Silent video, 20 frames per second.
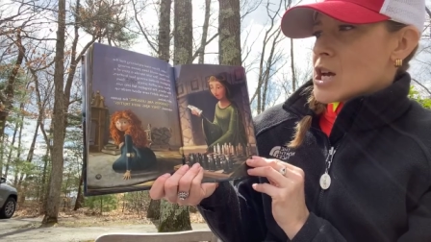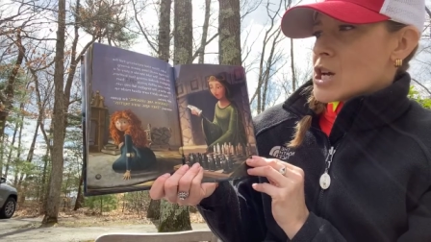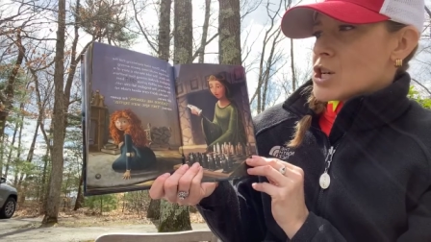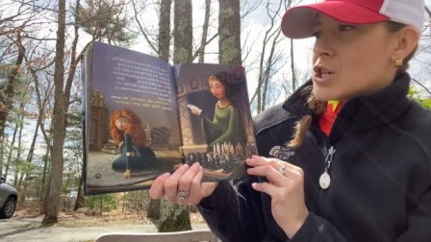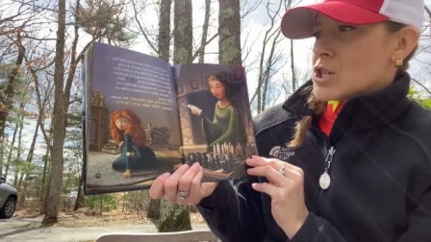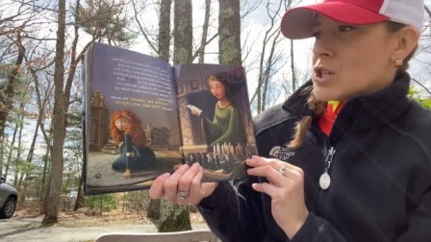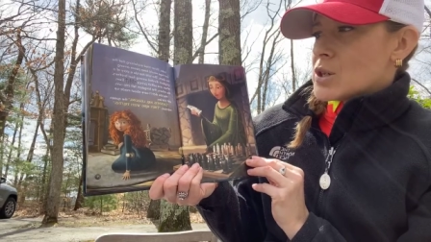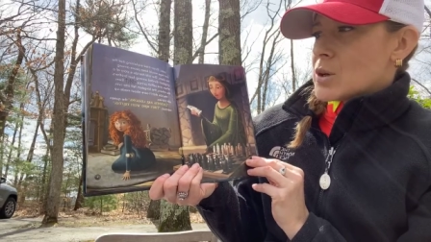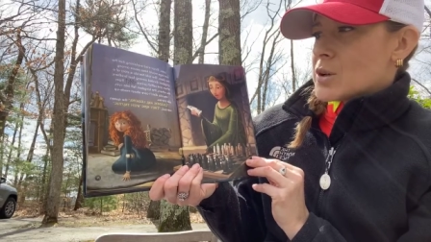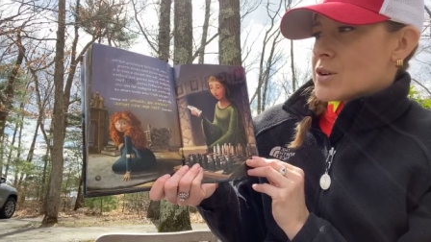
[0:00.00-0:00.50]

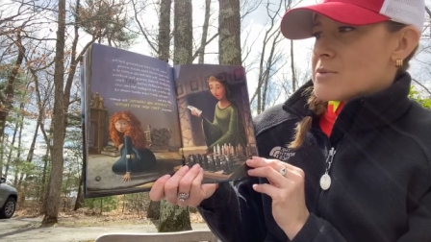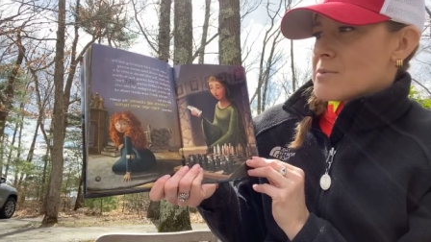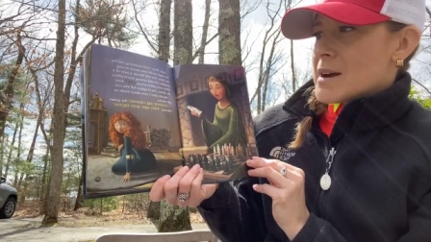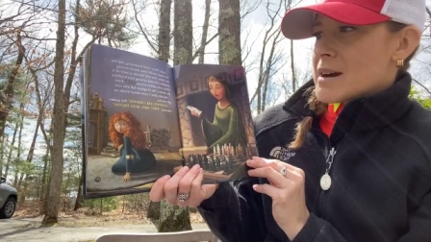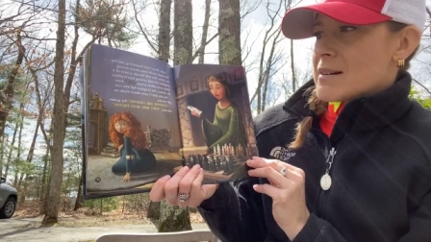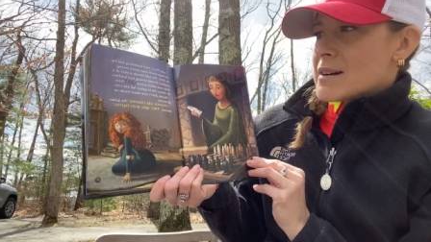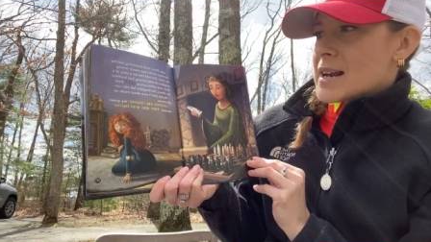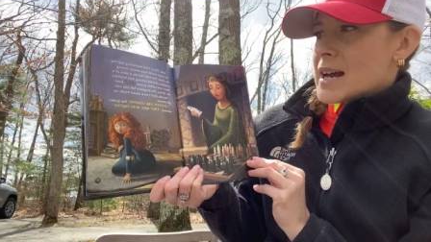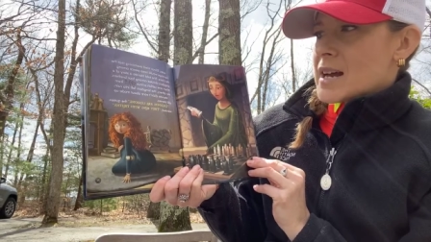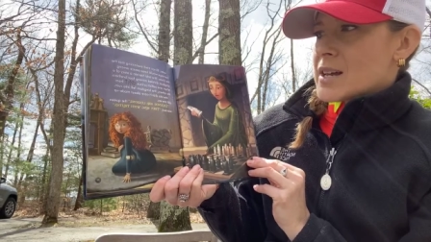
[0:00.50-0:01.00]
She told
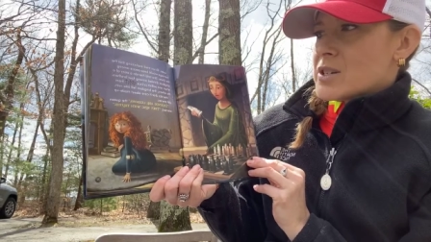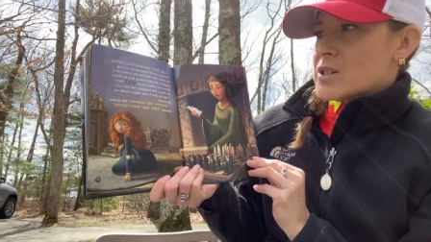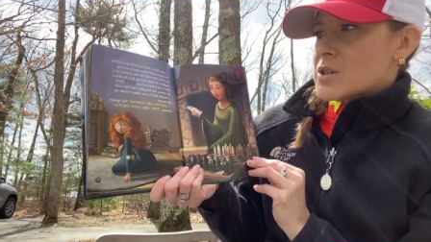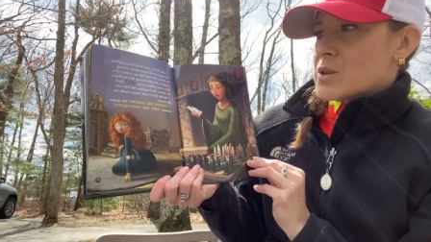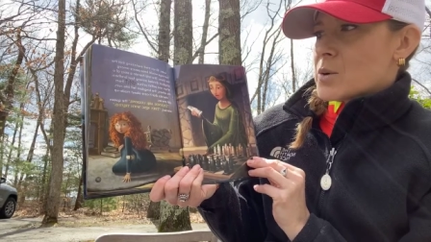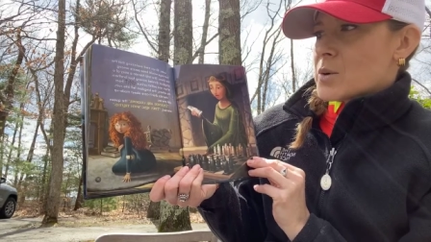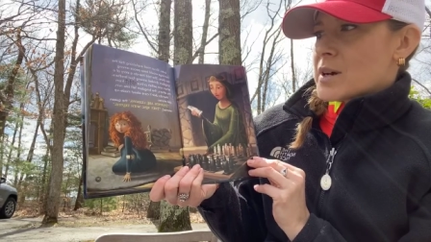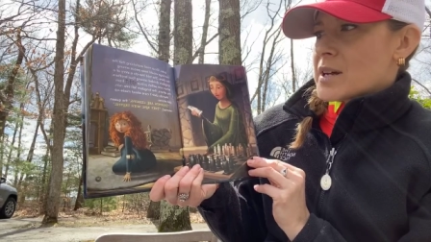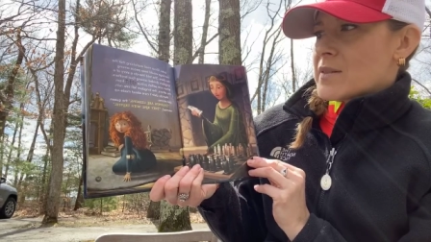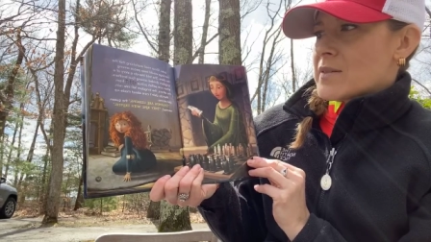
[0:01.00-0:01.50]
Merida a
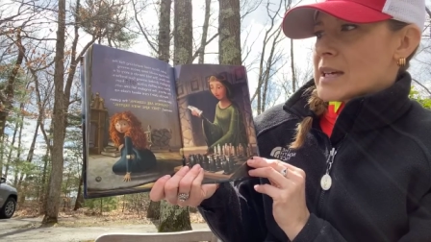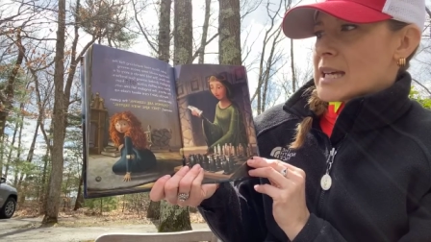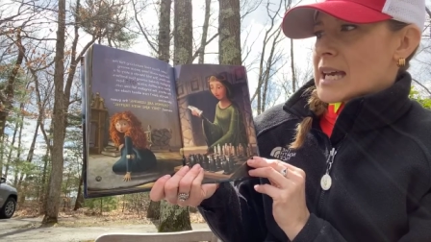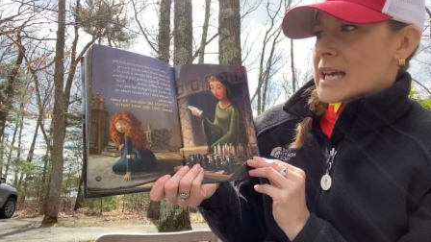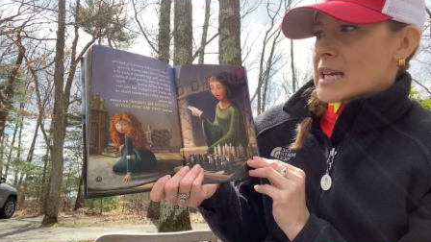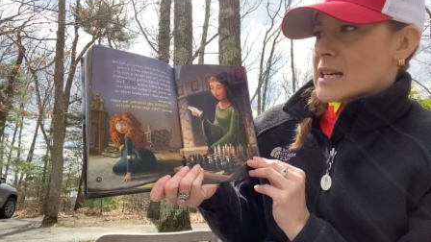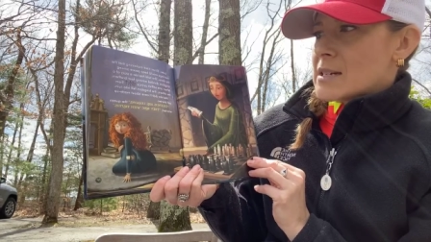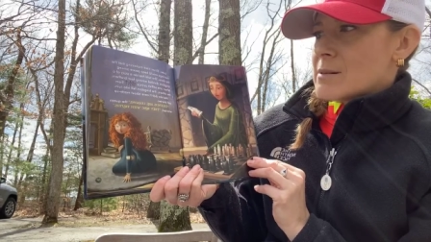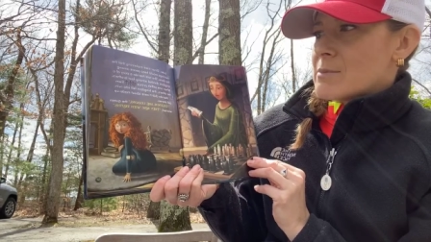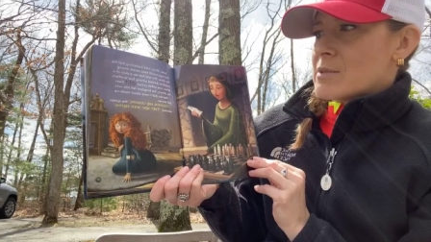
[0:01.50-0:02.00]
story of a
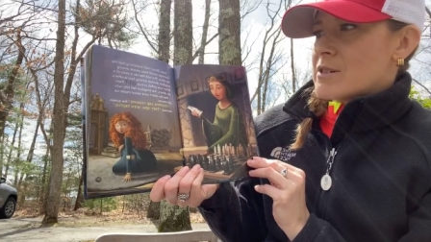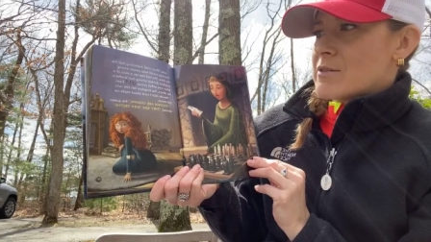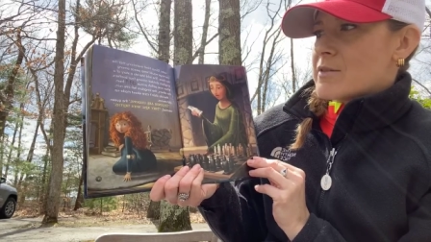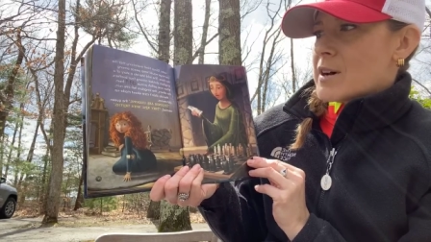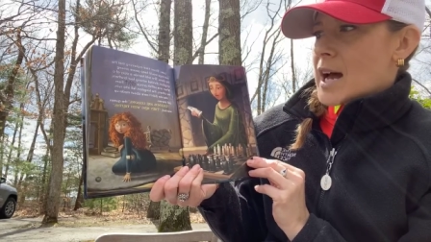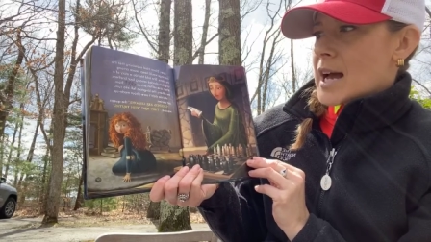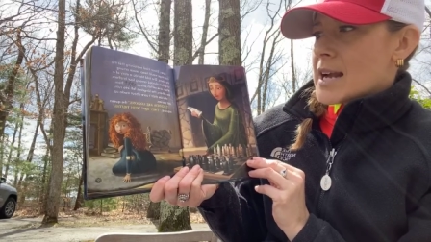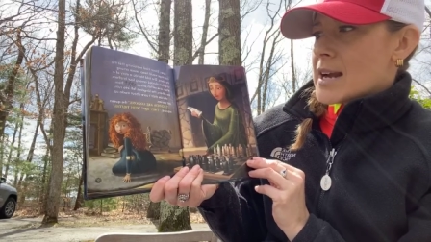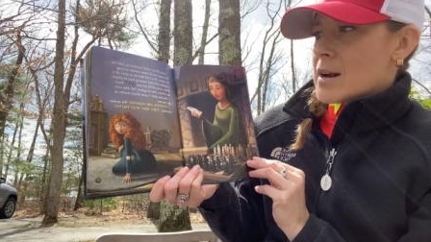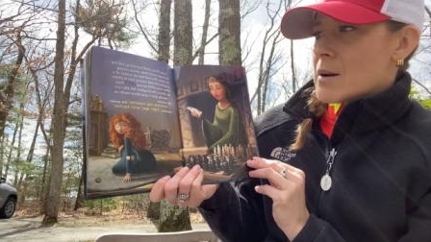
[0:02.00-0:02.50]
kingdom
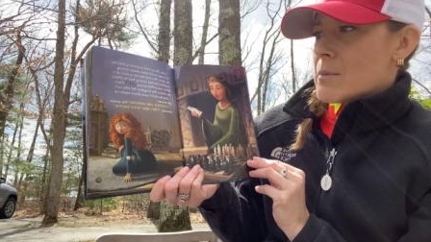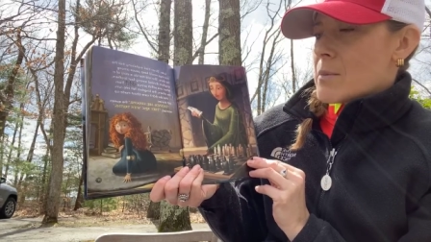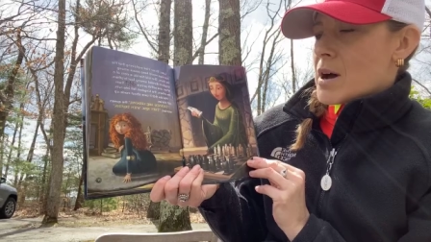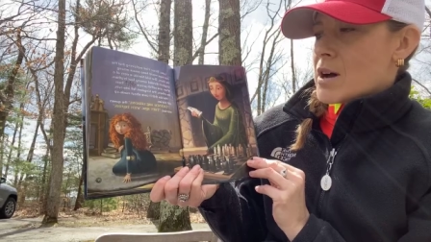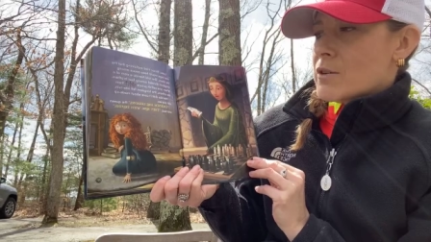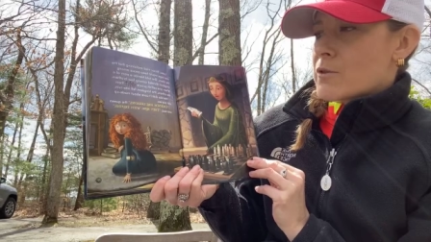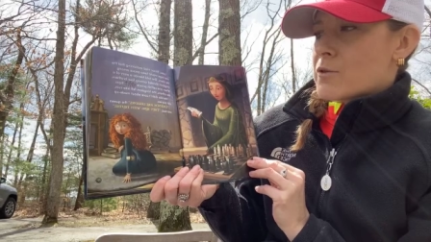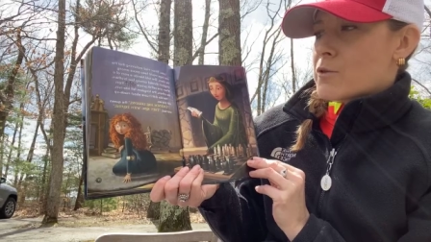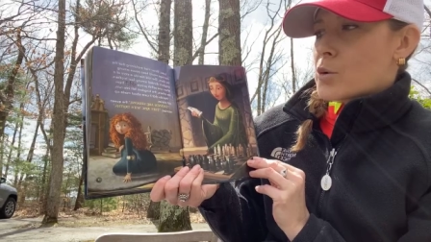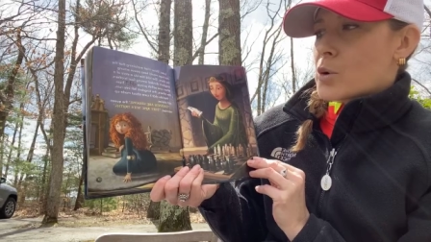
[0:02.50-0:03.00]
divided
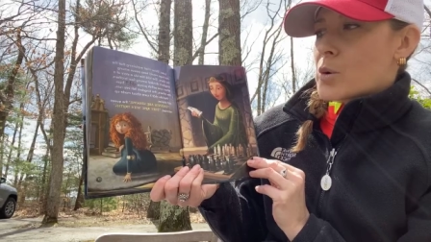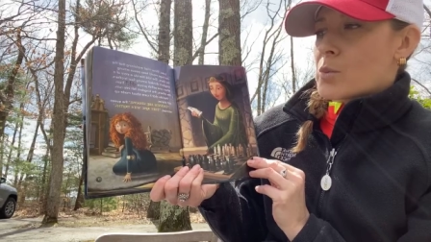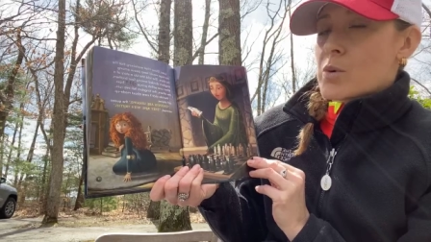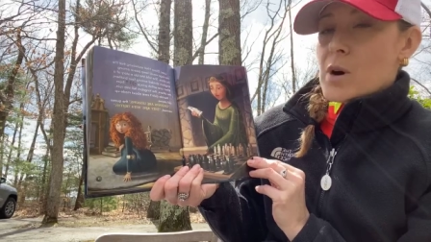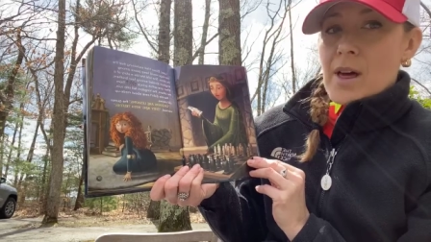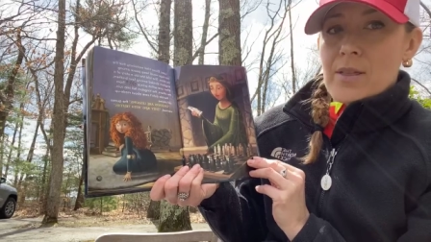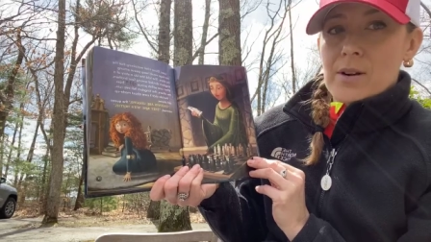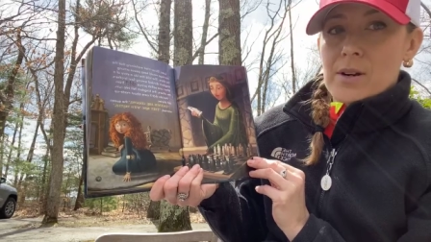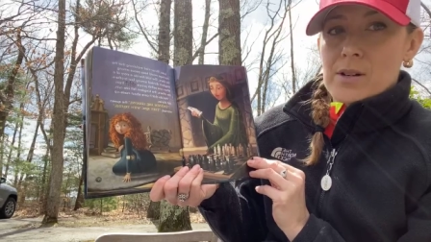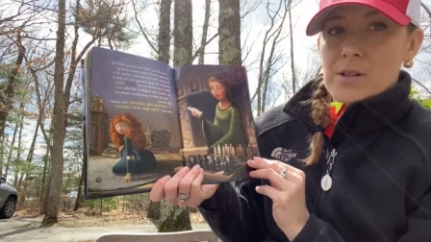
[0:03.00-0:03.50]
among four
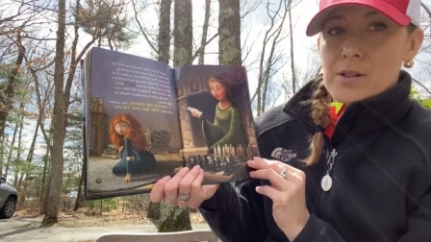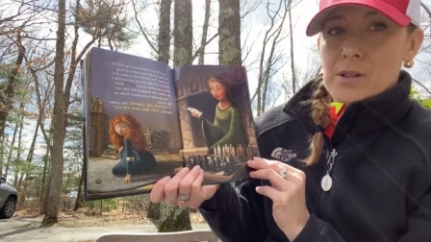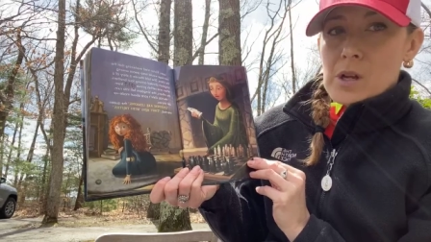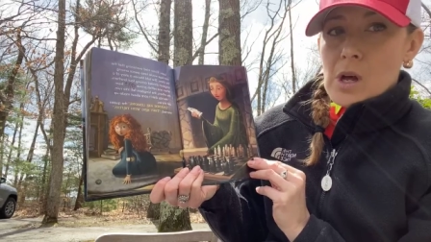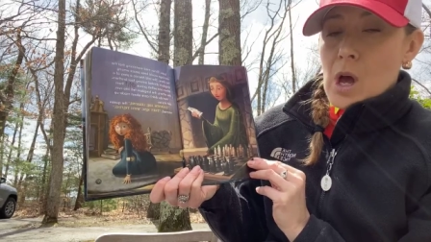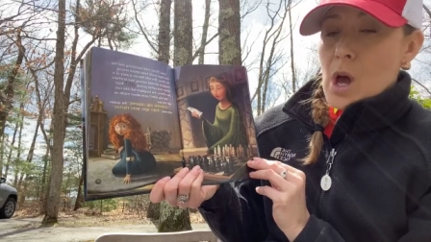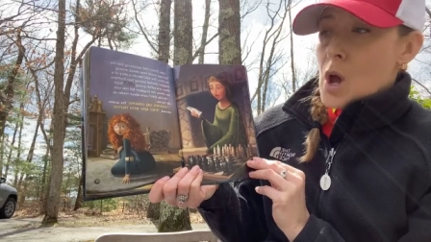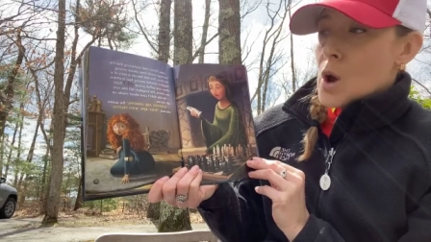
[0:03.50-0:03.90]
brothers.